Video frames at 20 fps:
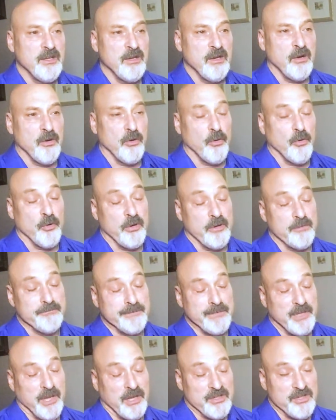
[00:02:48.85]
uh, or
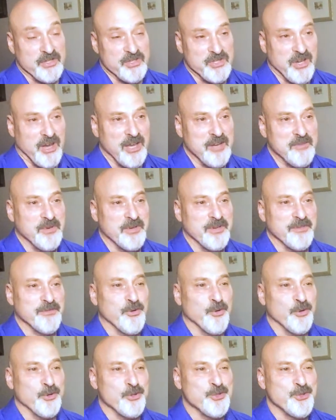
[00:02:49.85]
not decide, but of
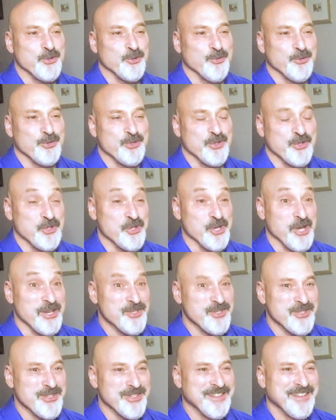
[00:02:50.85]
course you
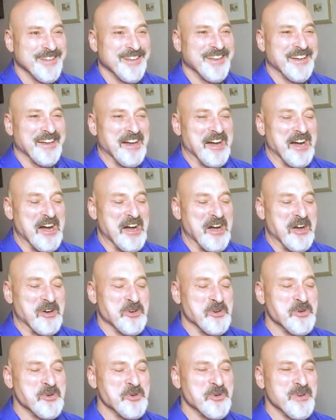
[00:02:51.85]
suggest uh,
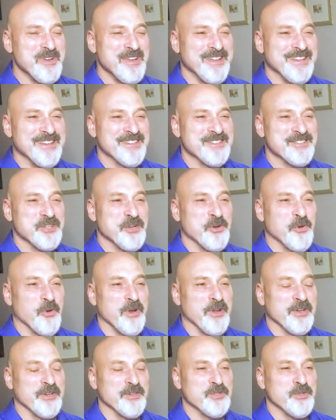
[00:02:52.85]
who is
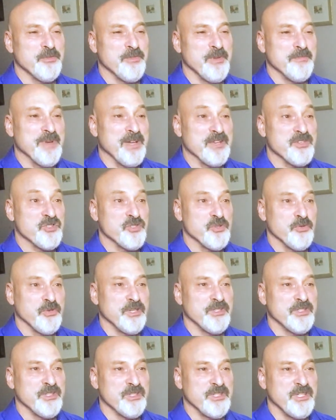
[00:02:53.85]
going to be best
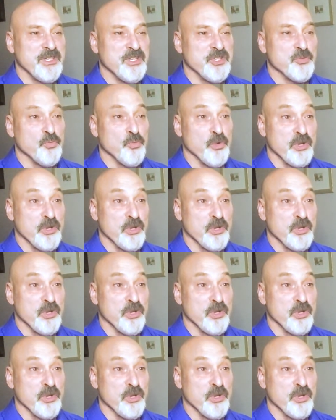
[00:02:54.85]
suited to teach